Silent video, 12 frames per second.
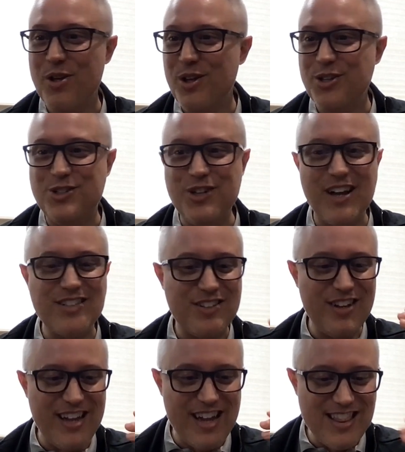just
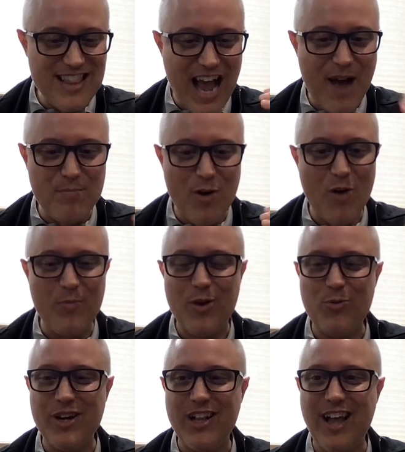in that moment
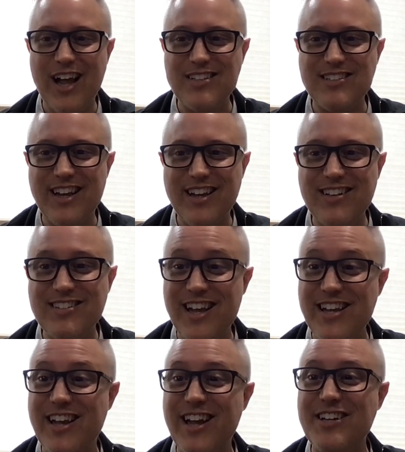realizing,
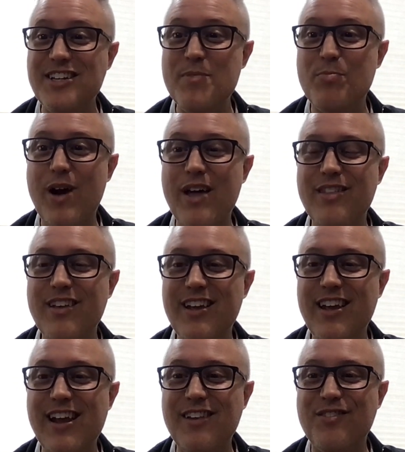taking a deep breath,
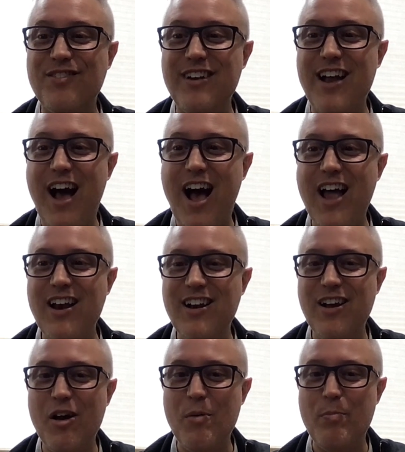it's not
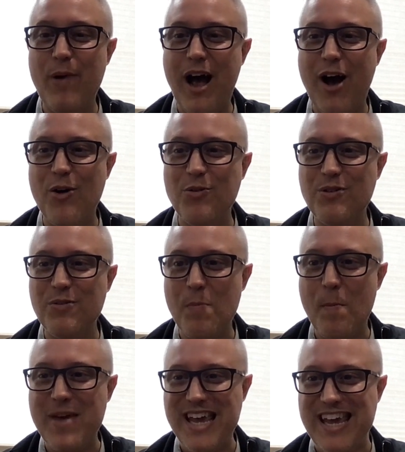about
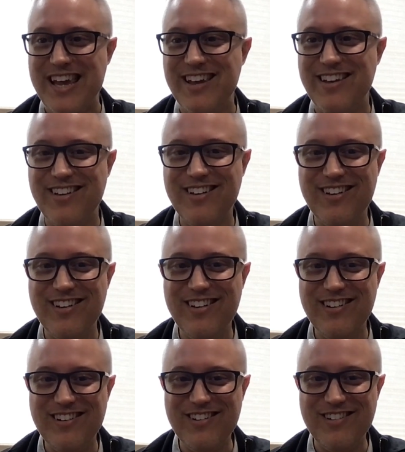me.
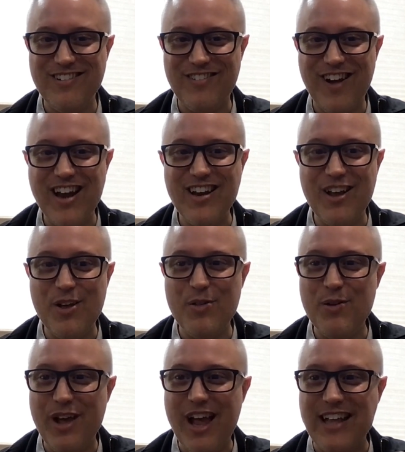Mm. Right?
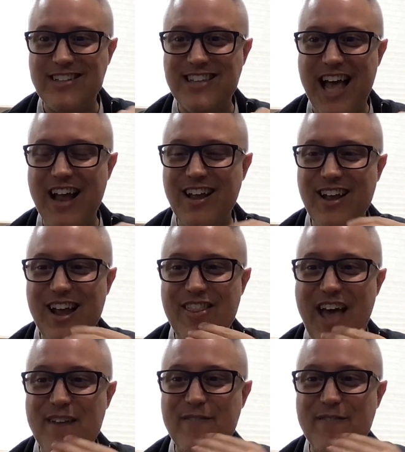It's that that